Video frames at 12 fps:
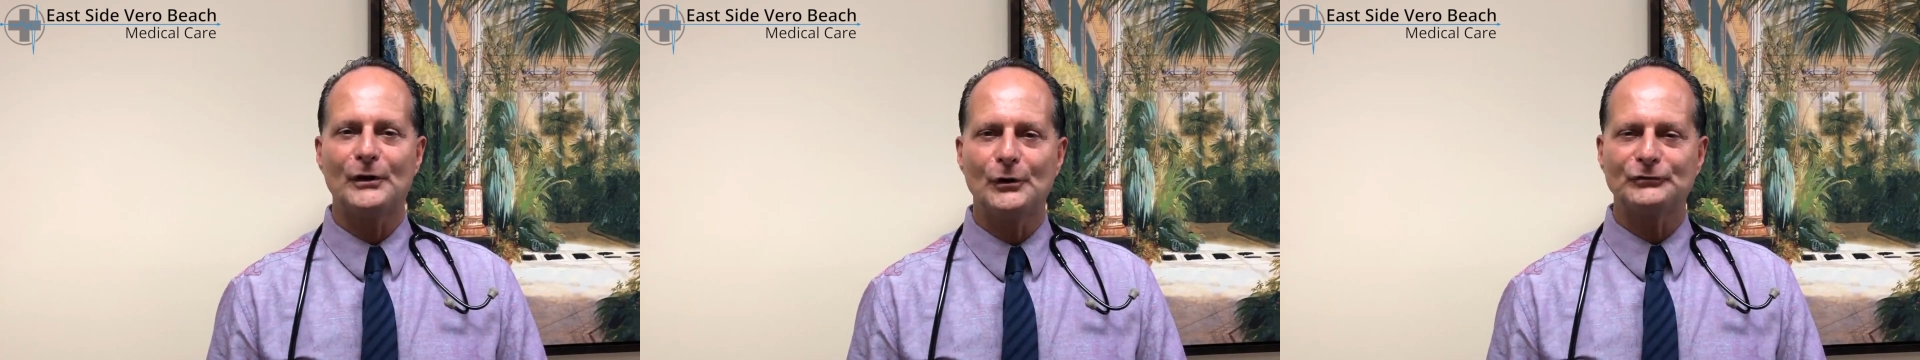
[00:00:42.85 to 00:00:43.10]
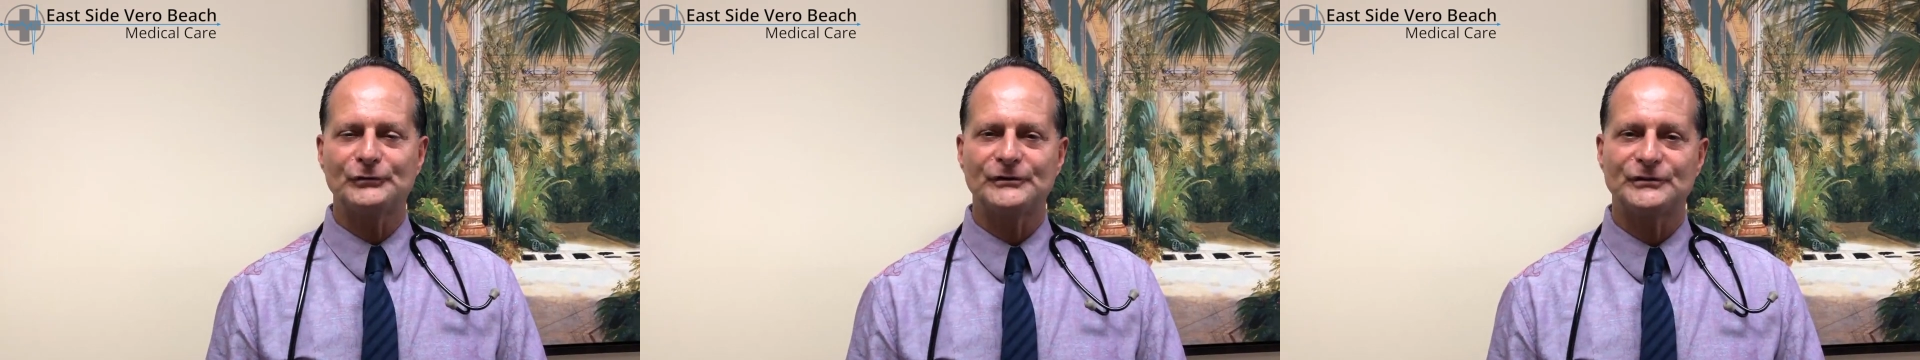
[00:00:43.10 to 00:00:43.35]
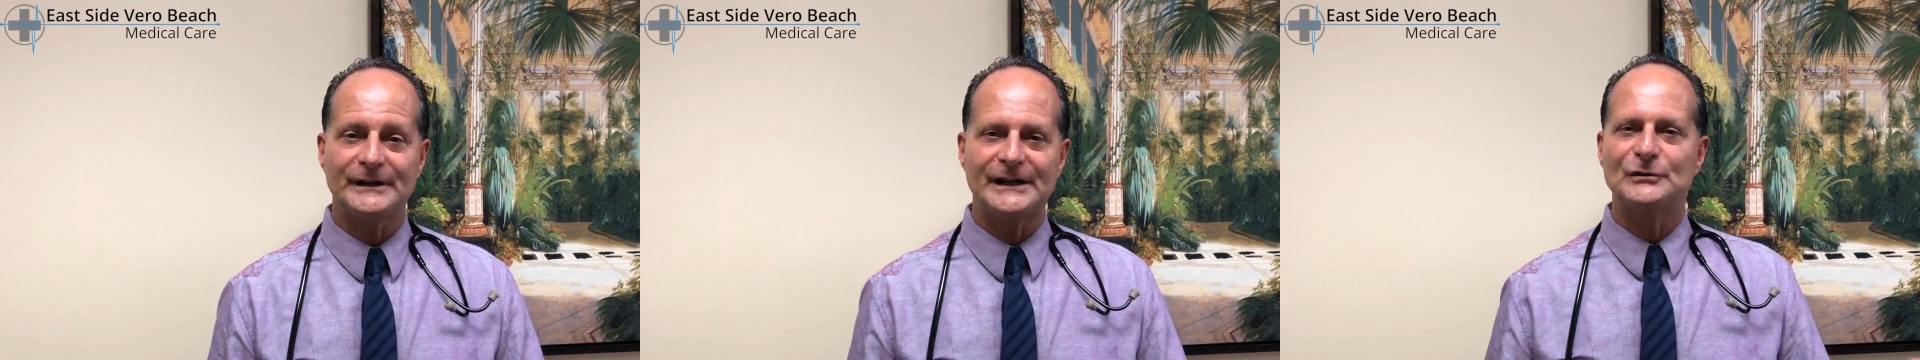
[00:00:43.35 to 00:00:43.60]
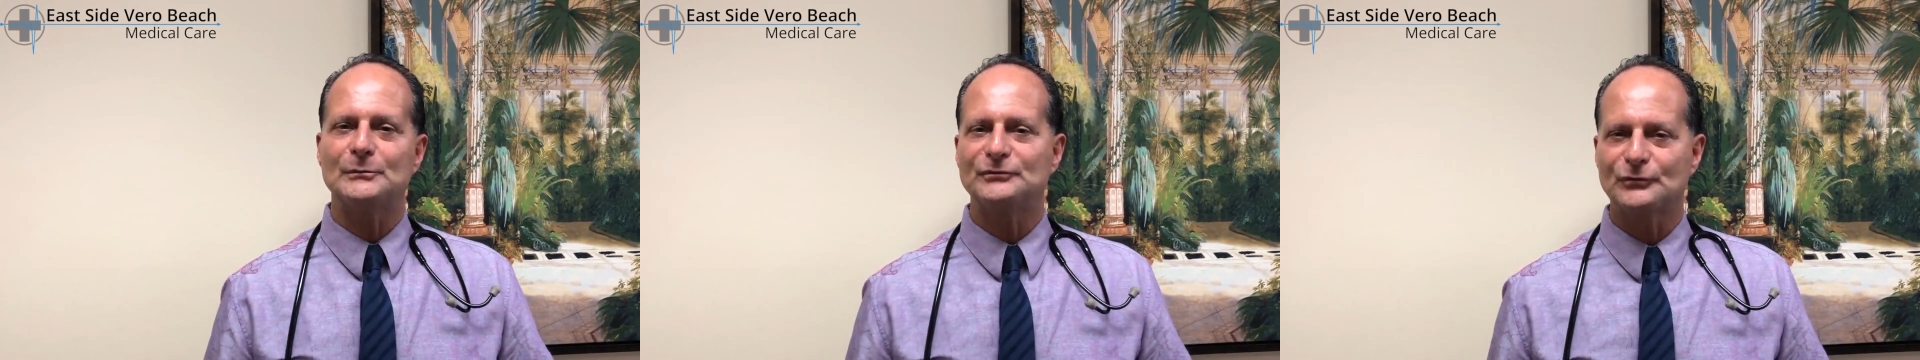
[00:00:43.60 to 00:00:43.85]
nutrients you
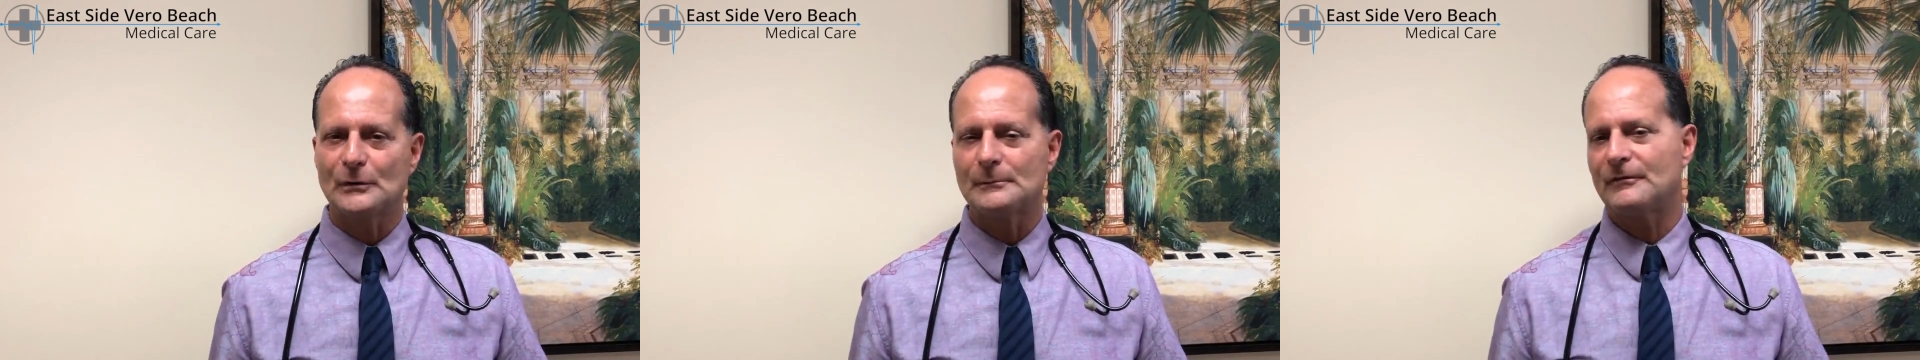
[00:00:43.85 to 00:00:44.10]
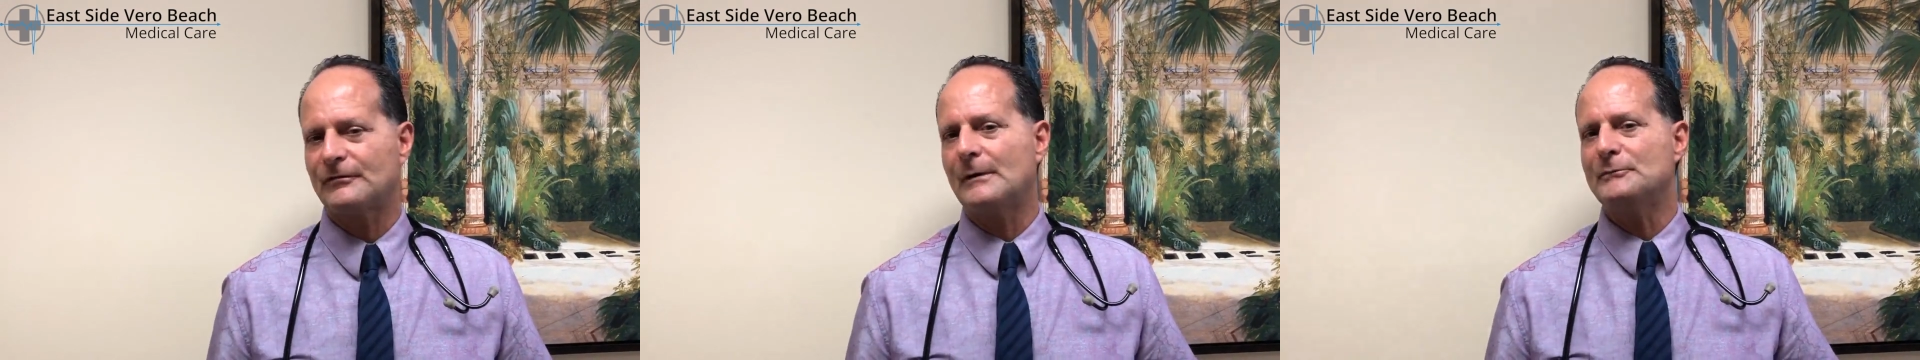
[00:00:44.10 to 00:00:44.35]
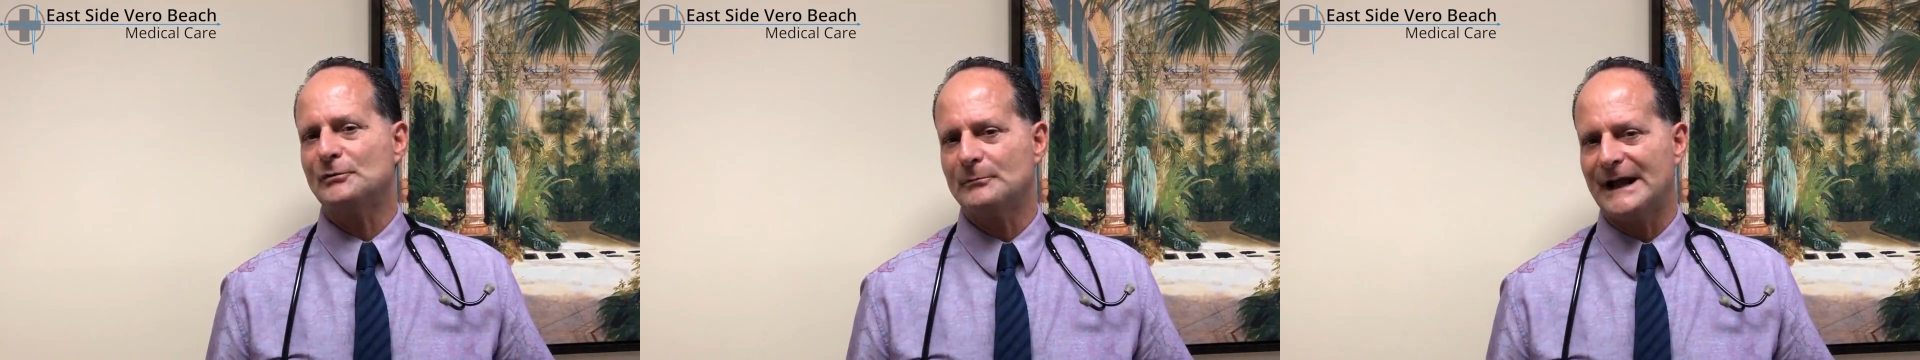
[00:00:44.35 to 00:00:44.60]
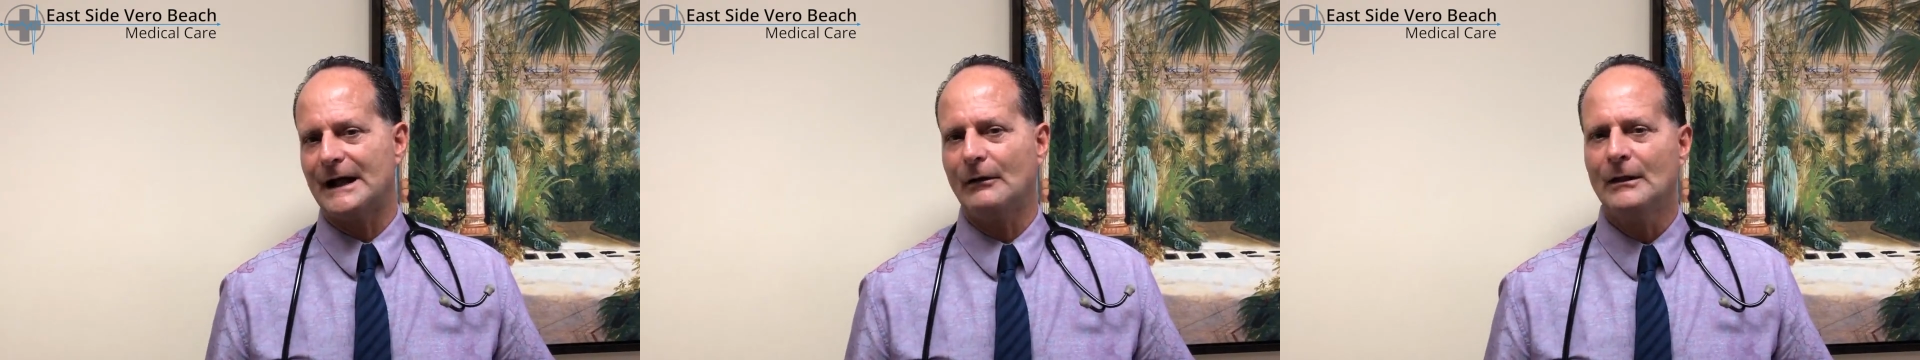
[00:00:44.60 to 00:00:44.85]
need to absorb from your
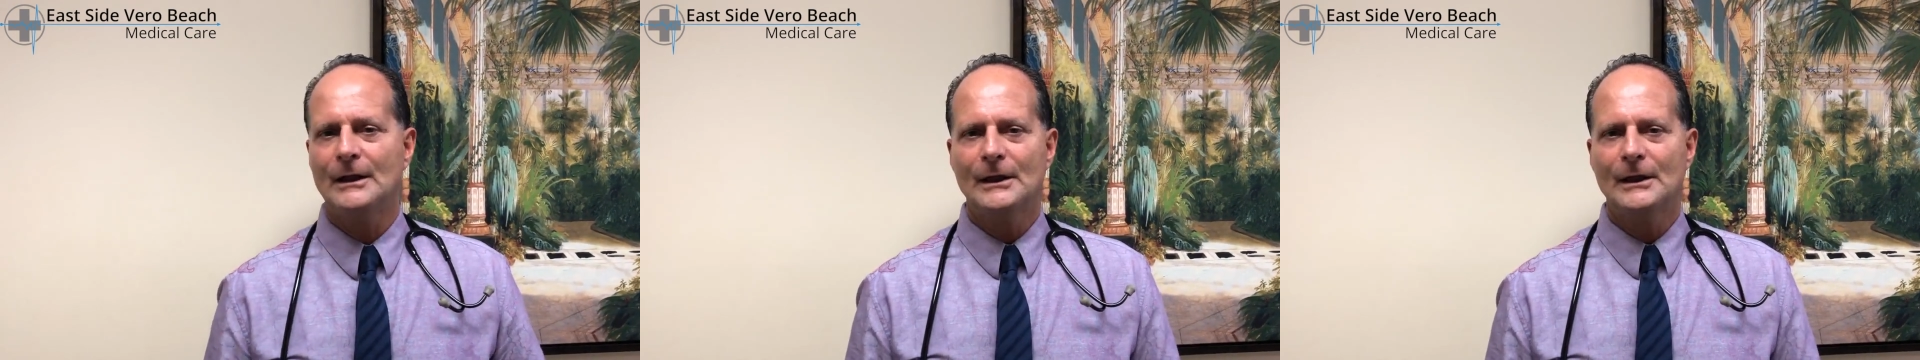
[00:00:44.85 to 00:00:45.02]
bowel.